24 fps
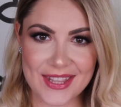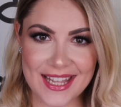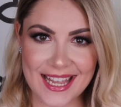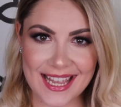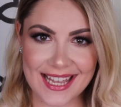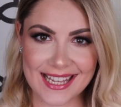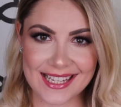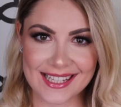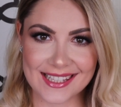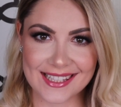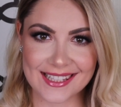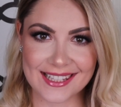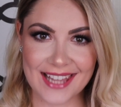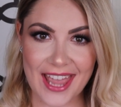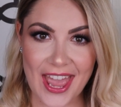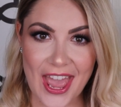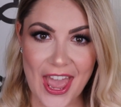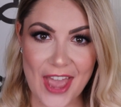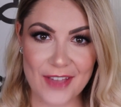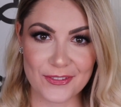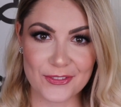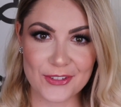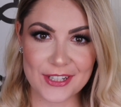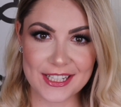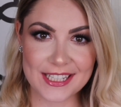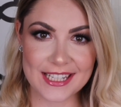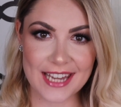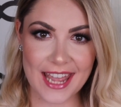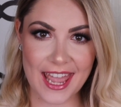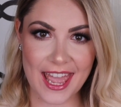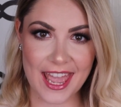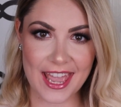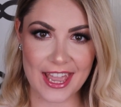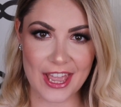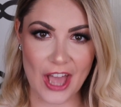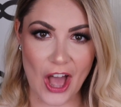this
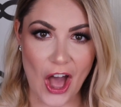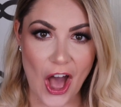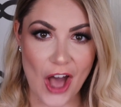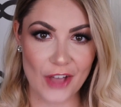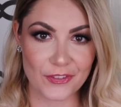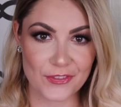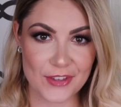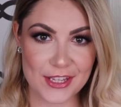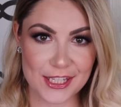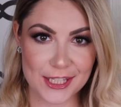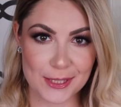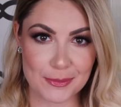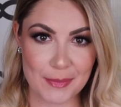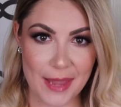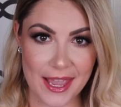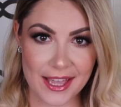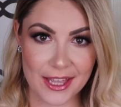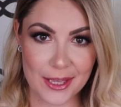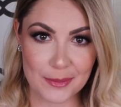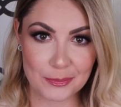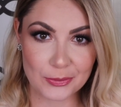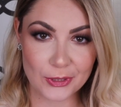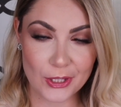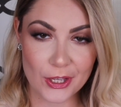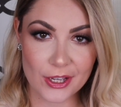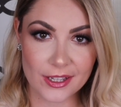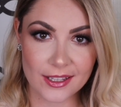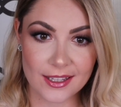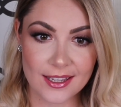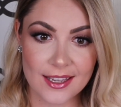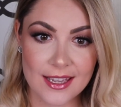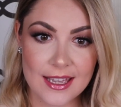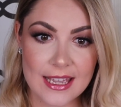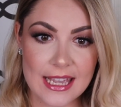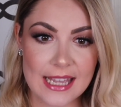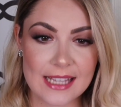everyday office makeup look.
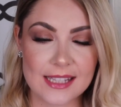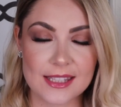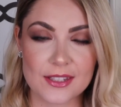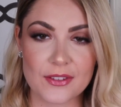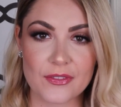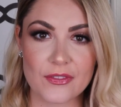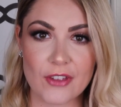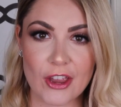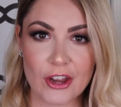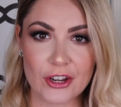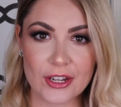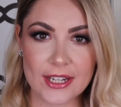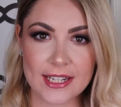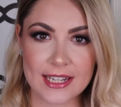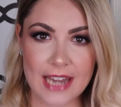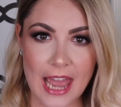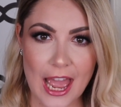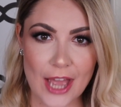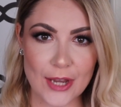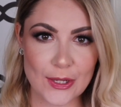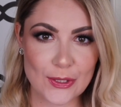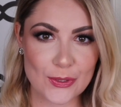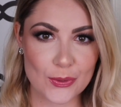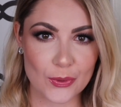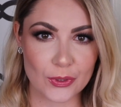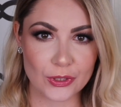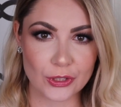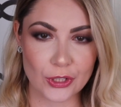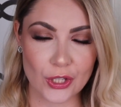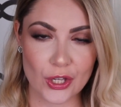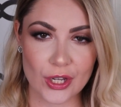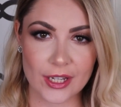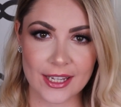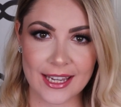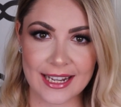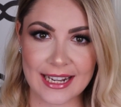It's a very natural
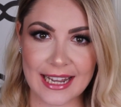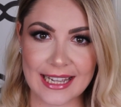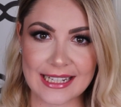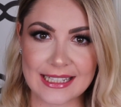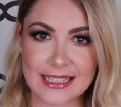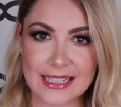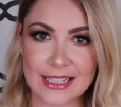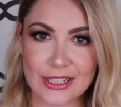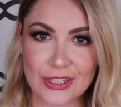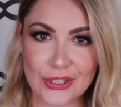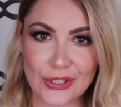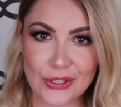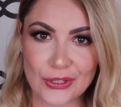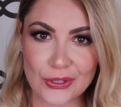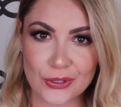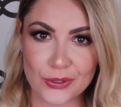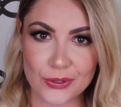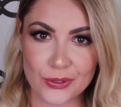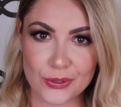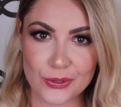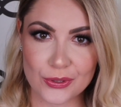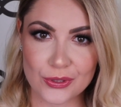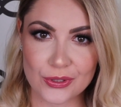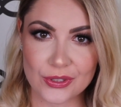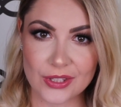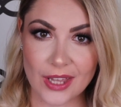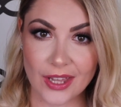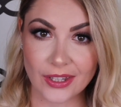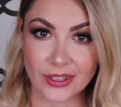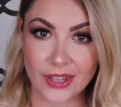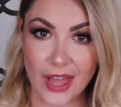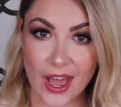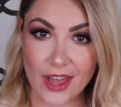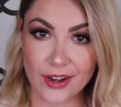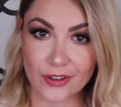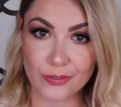look and I didn't use a
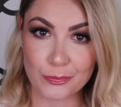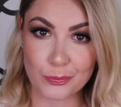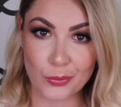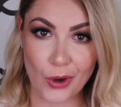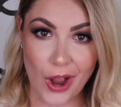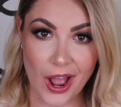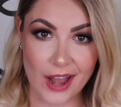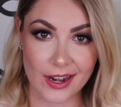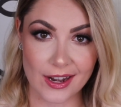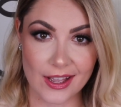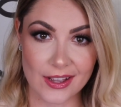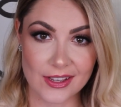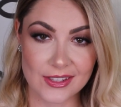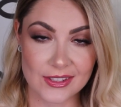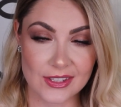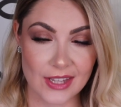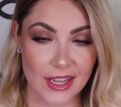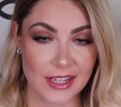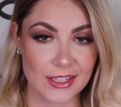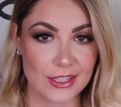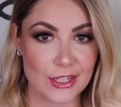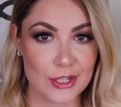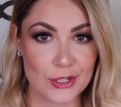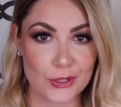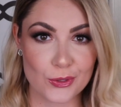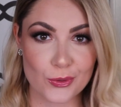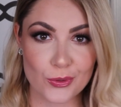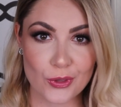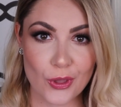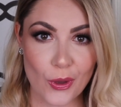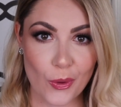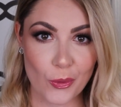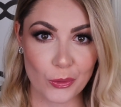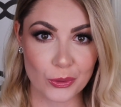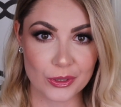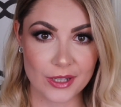lot of products. I didn't do
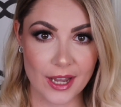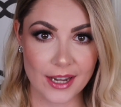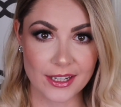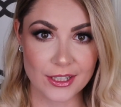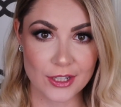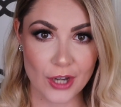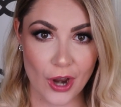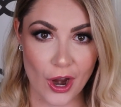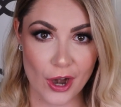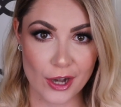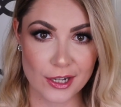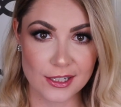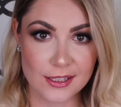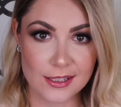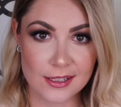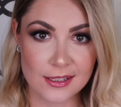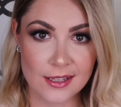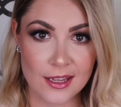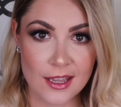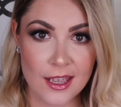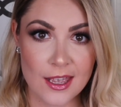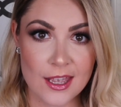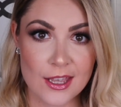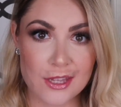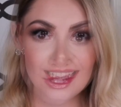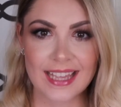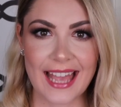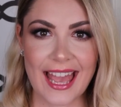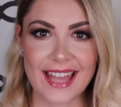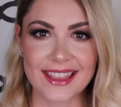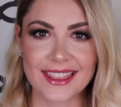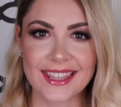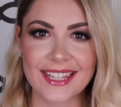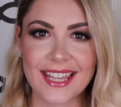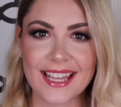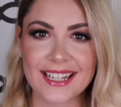the whole 9 yards.
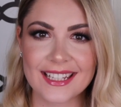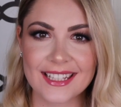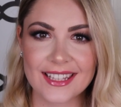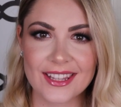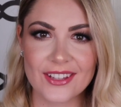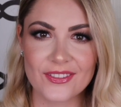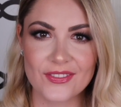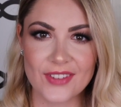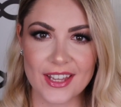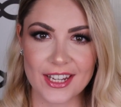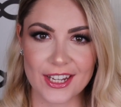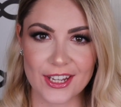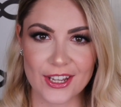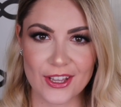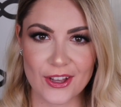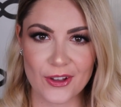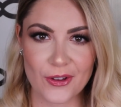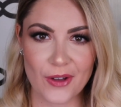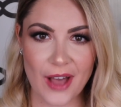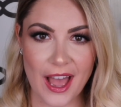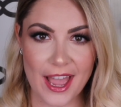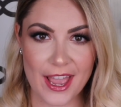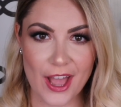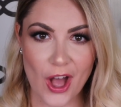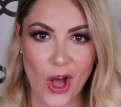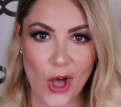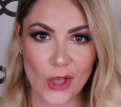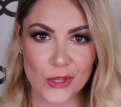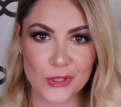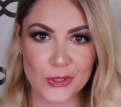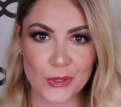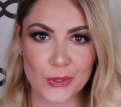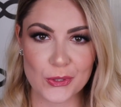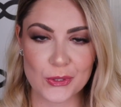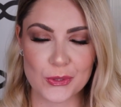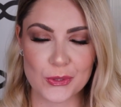At the end of the video, I also